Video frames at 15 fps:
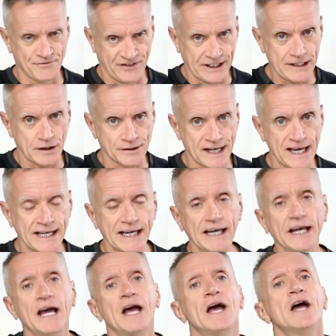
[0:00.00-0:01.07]
video
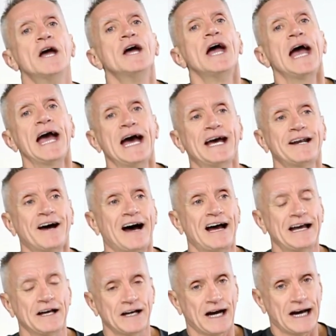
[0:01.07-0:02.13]
taking. And I,
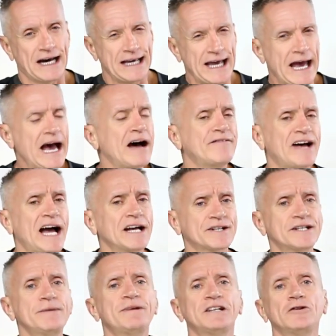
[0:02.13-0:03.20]
I have
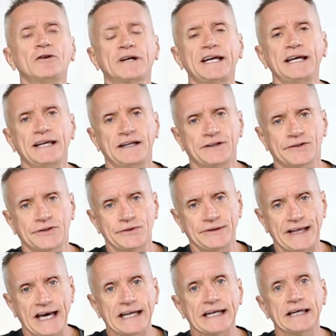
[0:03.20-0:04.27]
actually been looking into
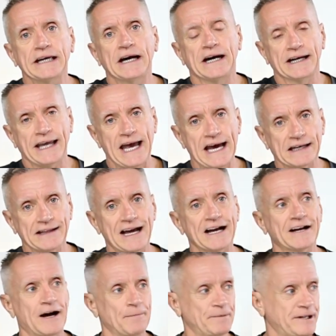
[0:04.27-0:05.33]
getting a Cadillac
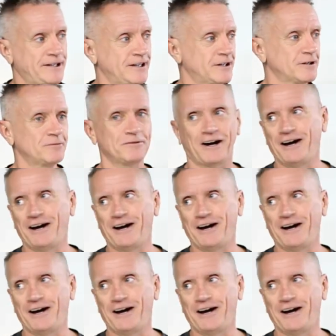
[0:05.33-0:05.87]
up here.